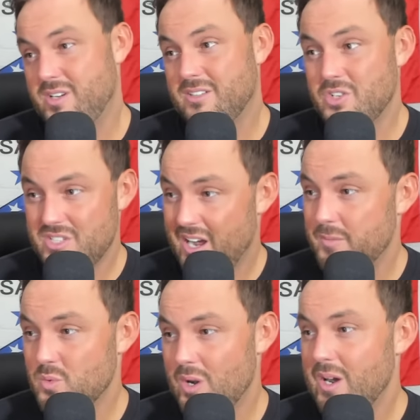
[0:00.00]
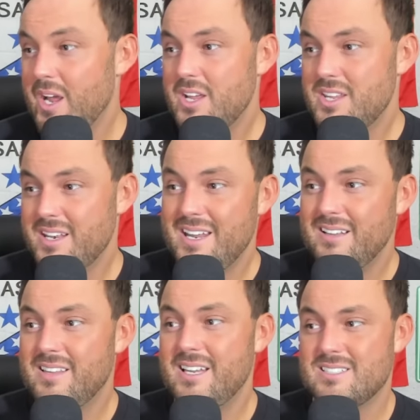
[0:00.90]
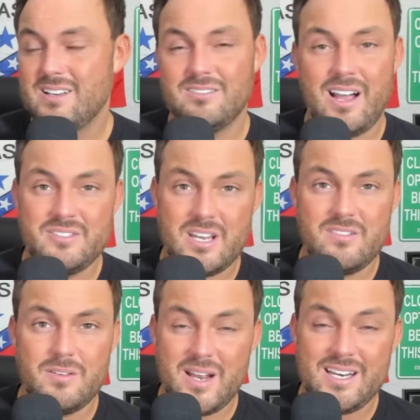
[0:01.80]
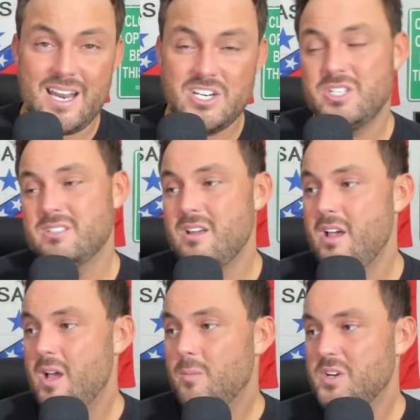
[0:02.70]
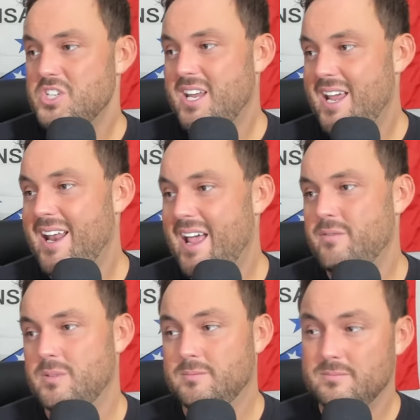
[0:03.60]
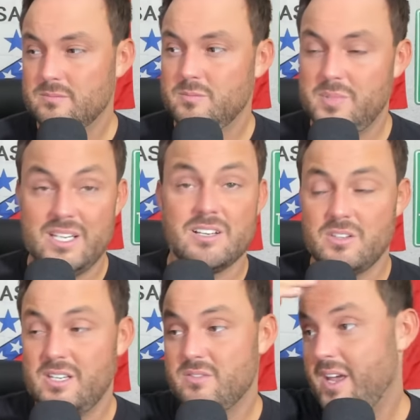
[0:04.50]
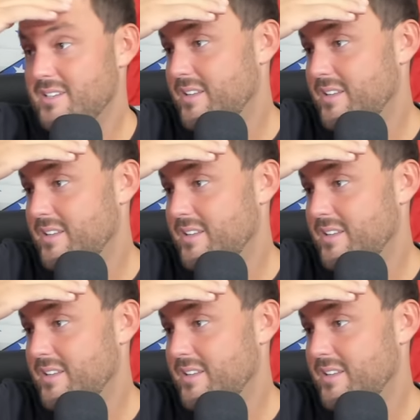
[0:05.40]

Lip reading: Like, there's times where you need these life-saving medications, but you can't have them because of these facts.